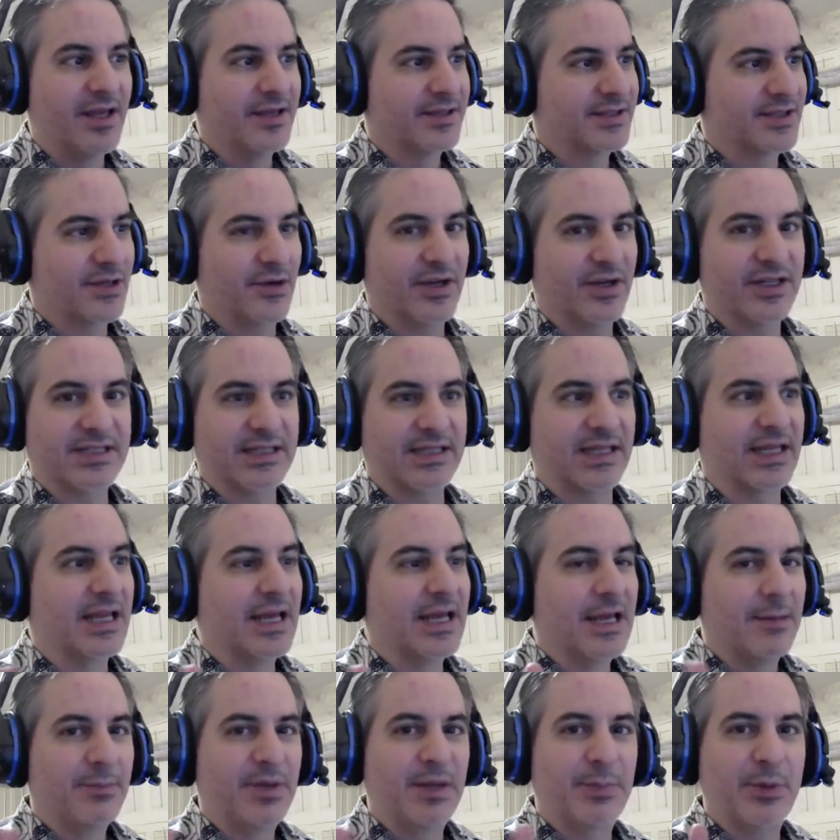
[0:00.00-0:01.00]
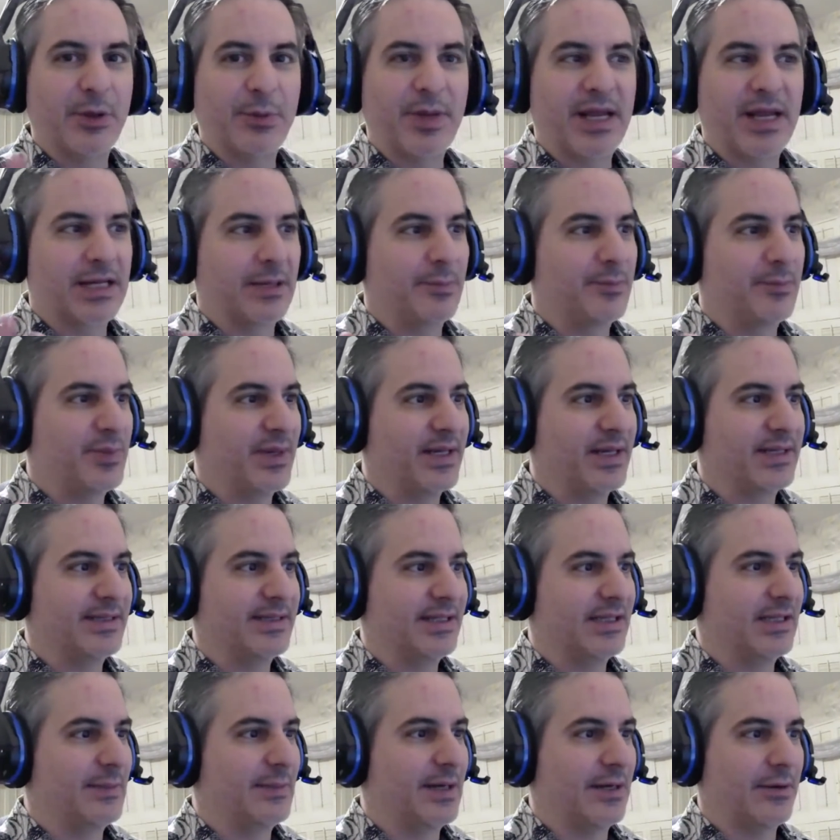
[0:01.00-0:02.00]
Seriously, people are making a big
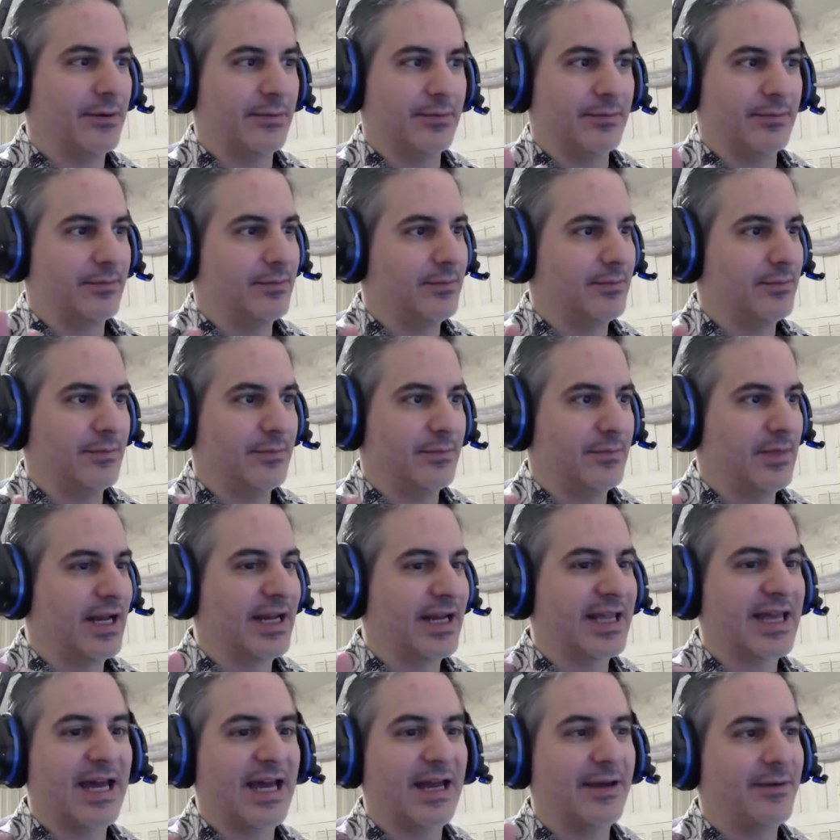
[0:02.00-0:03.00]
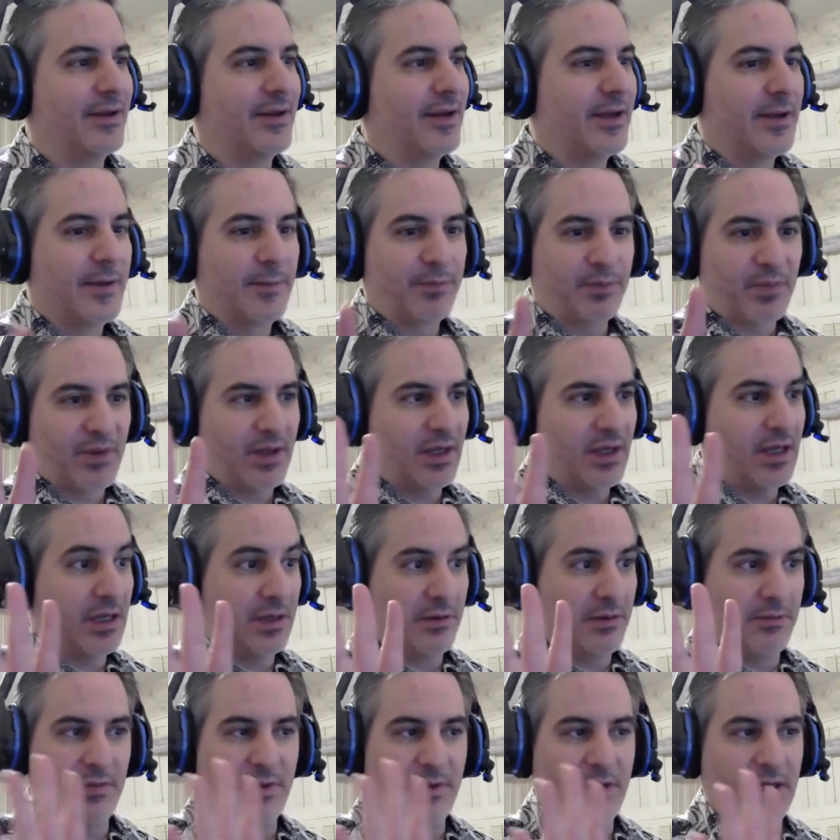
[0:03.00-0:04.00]
deal about, again,
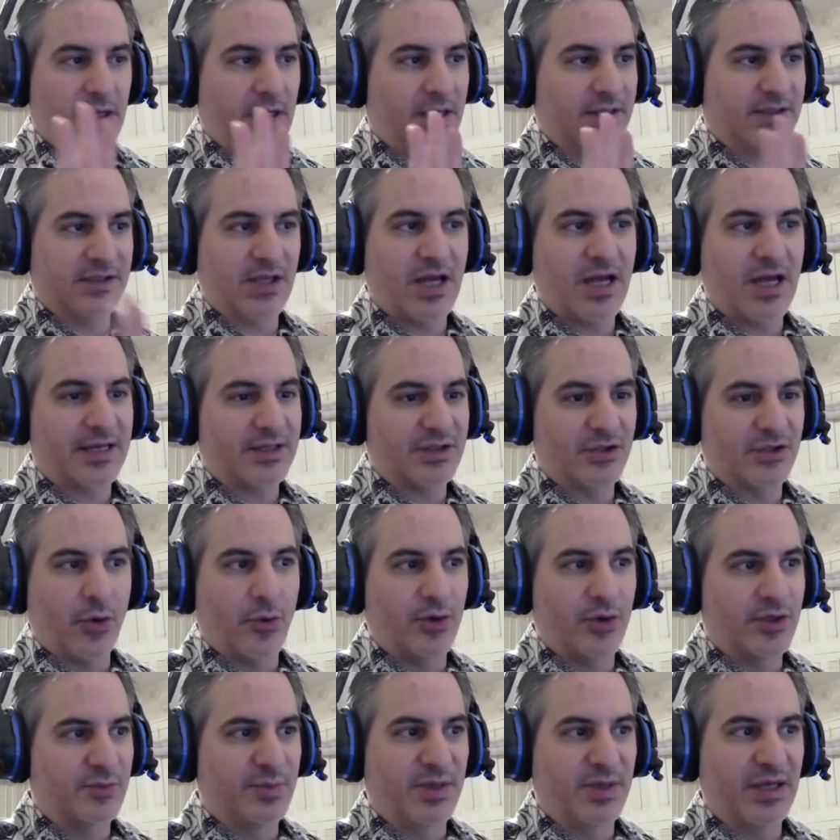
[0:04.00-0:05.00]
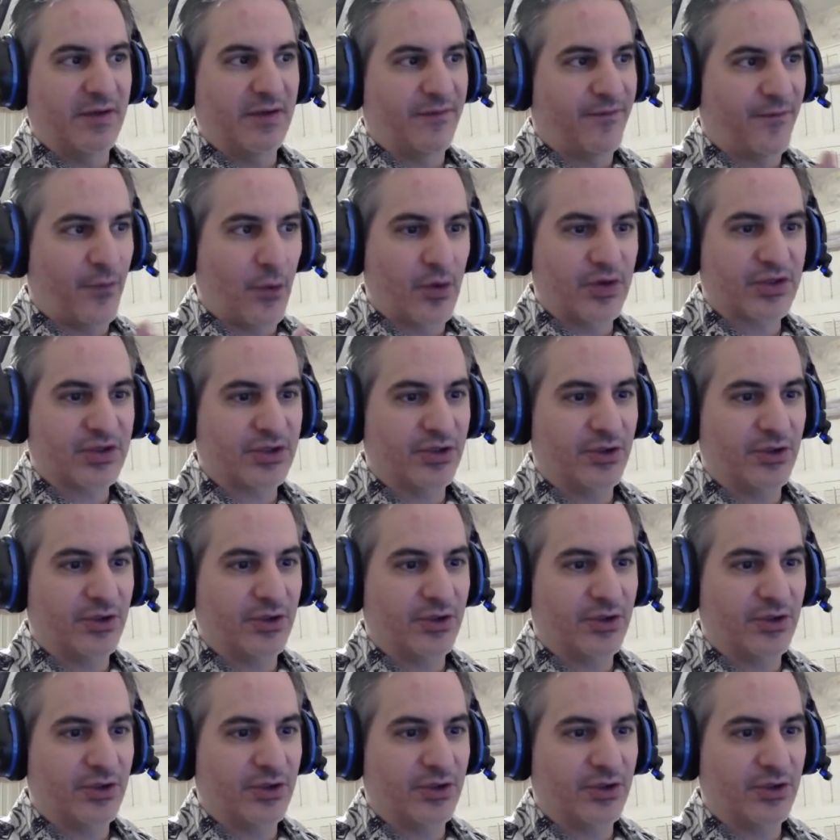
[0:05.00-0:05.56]
as long as no one's being forced to